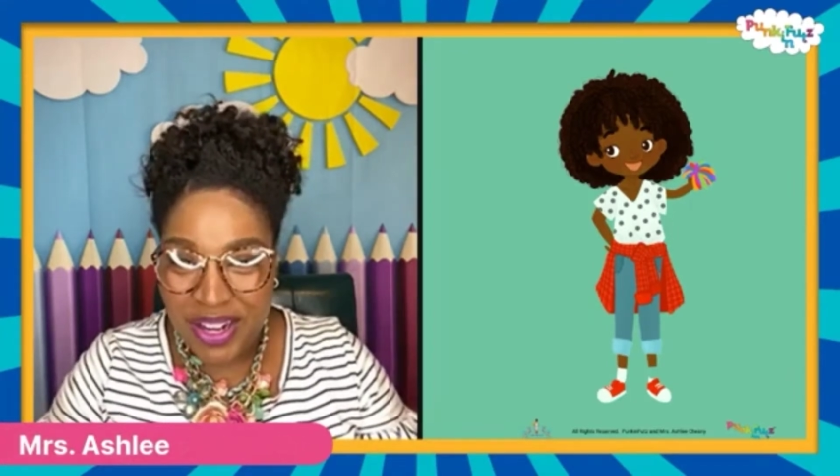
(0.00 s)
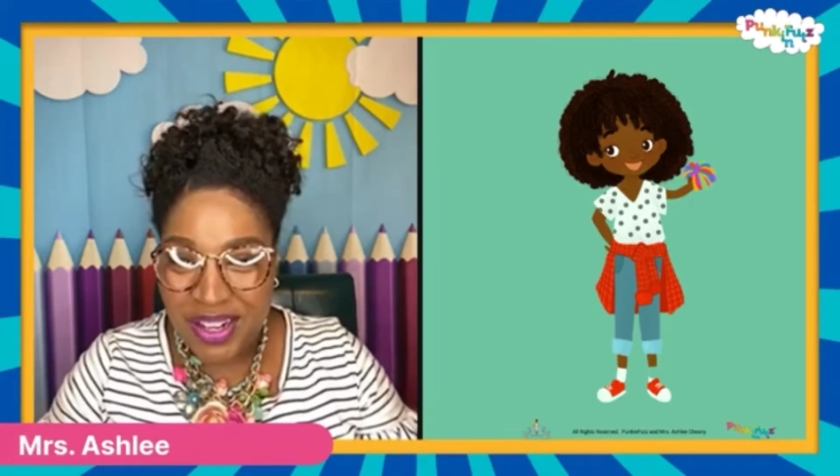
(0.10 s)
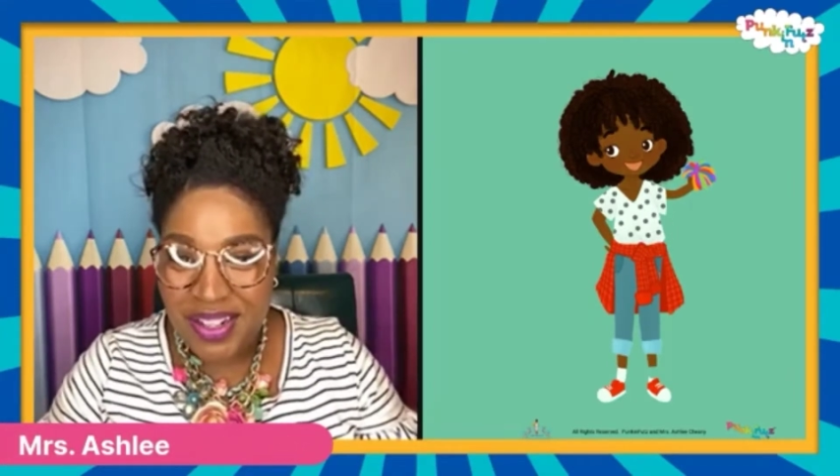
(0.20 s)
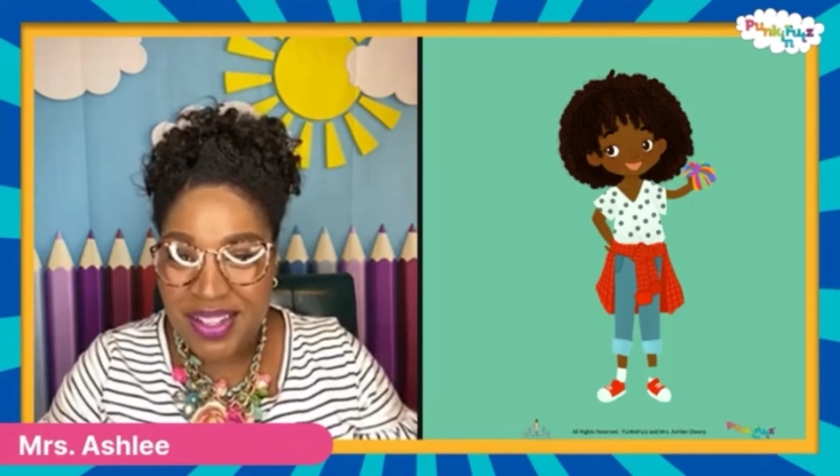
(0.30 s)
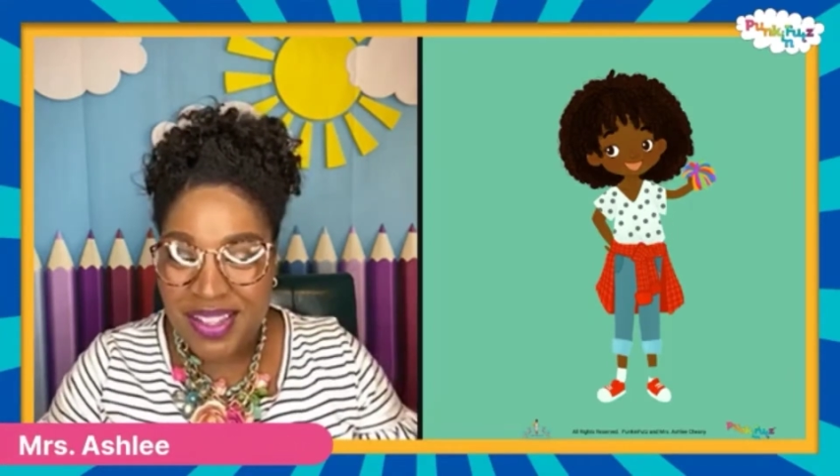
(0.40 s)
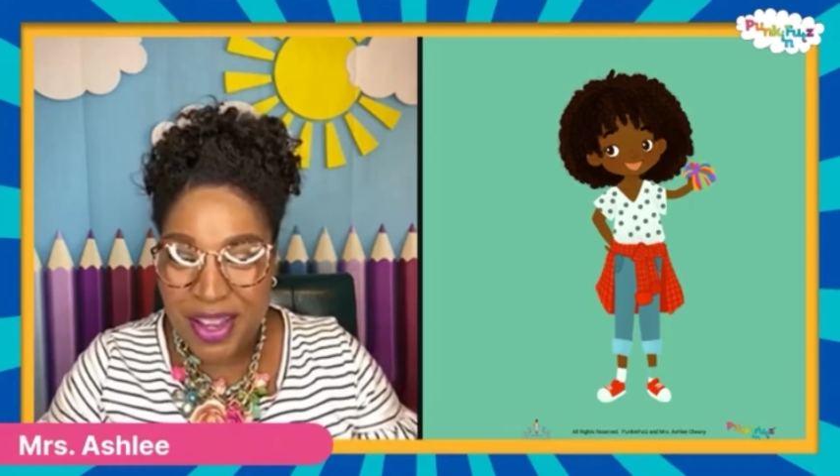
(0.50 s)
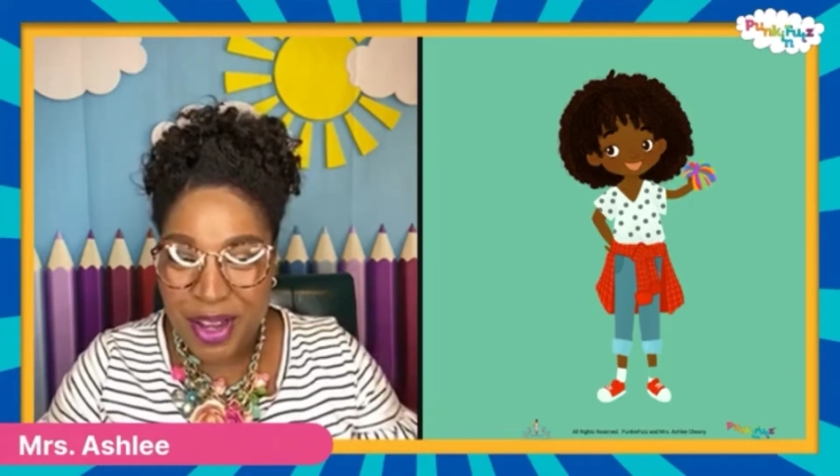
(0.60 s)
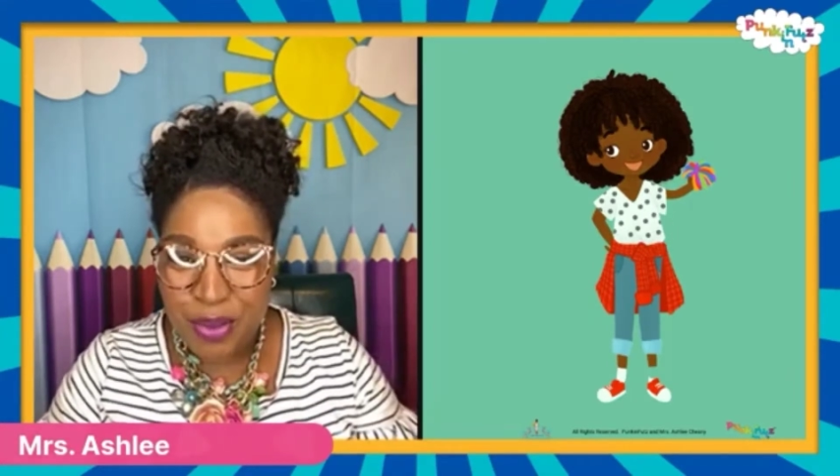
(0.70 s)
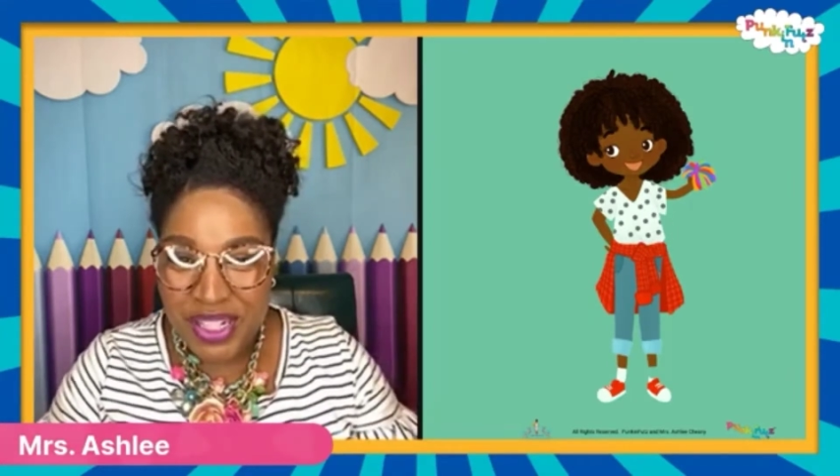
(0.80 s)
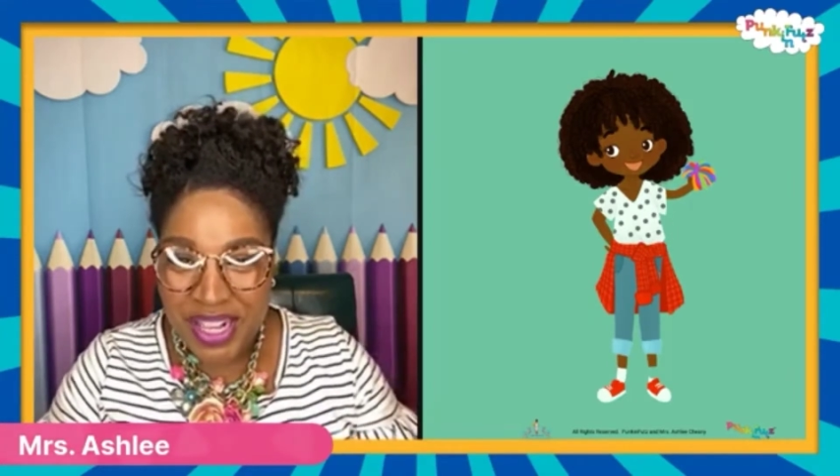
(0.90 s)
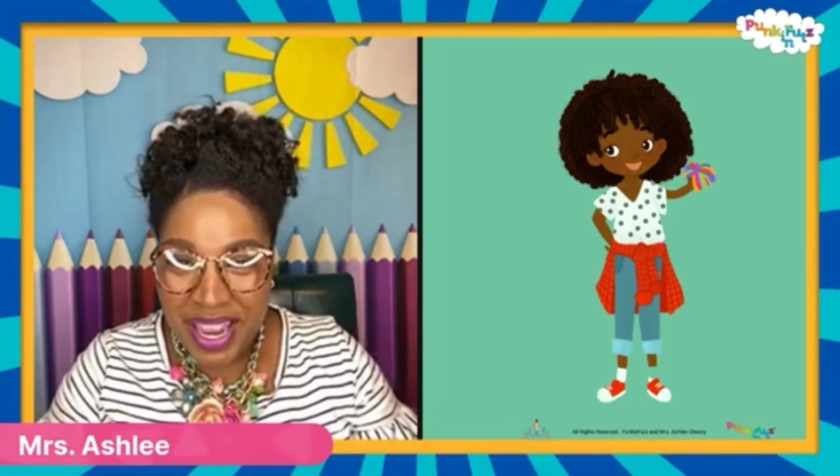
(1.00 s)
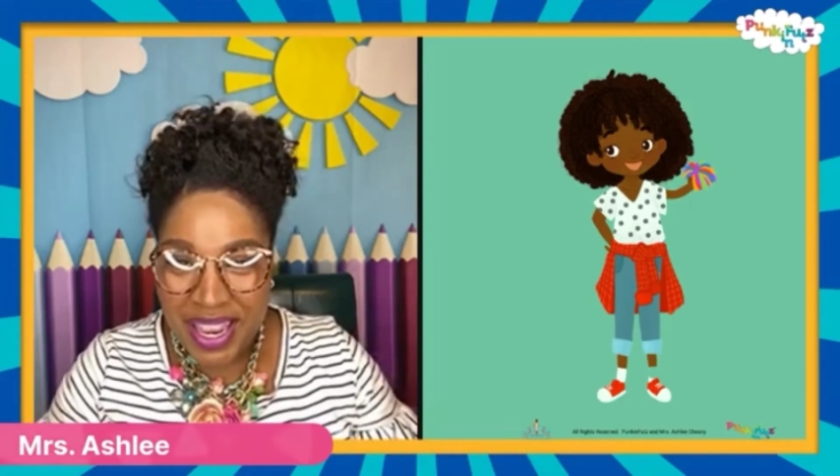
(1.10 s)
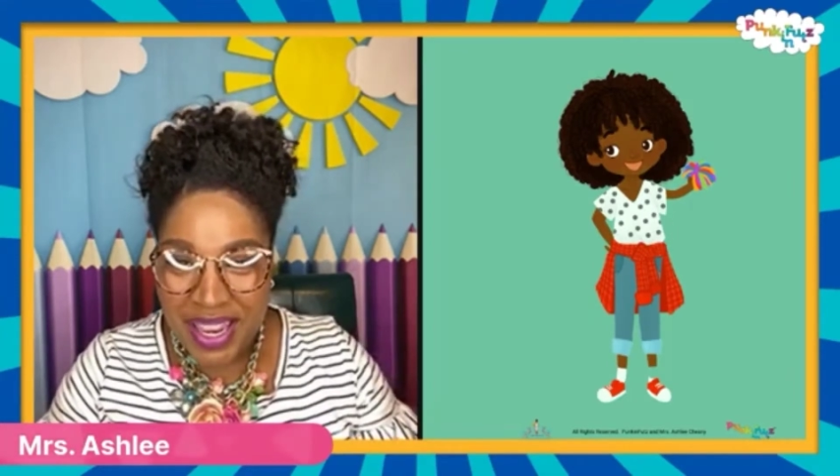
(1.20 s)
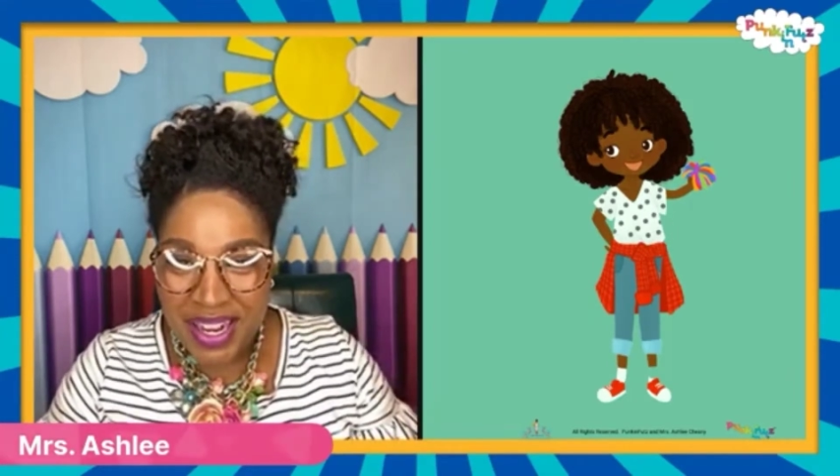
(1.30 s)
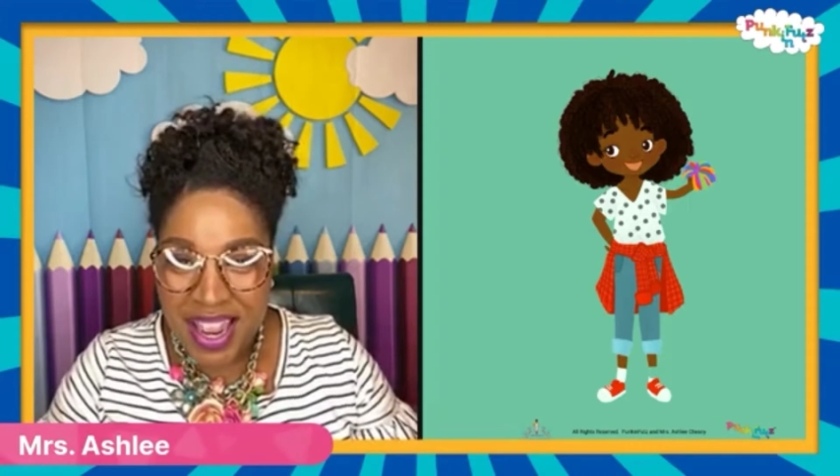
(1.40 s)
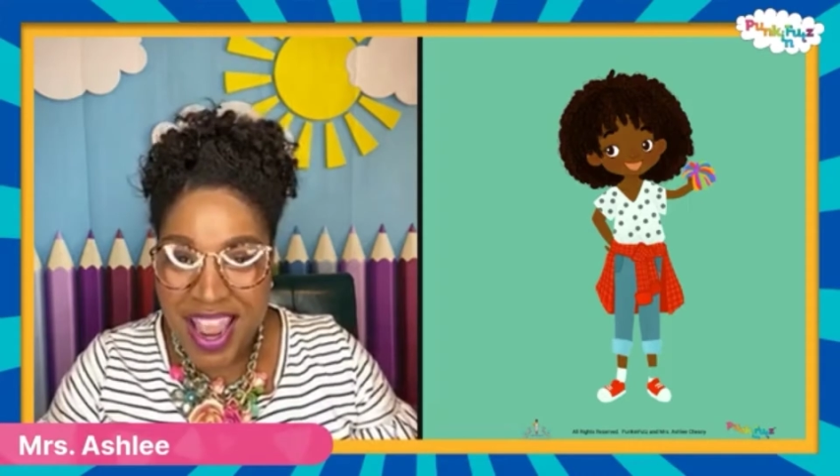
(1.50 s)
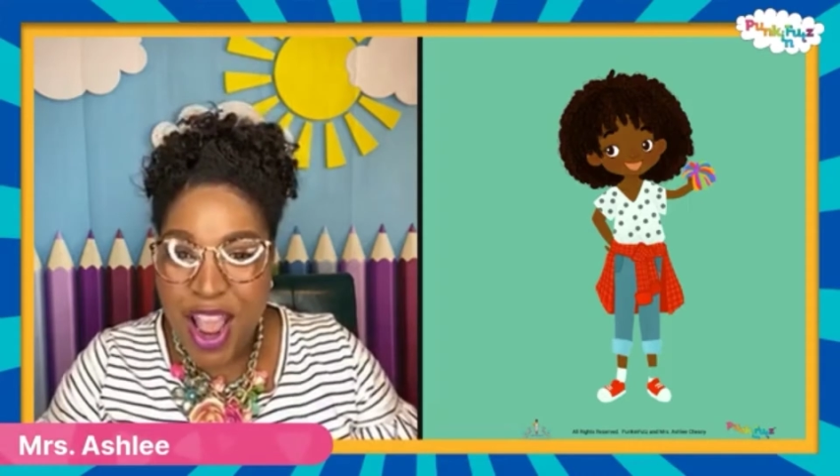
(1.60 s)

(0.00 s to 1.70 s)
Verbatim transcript: friend to help Jade.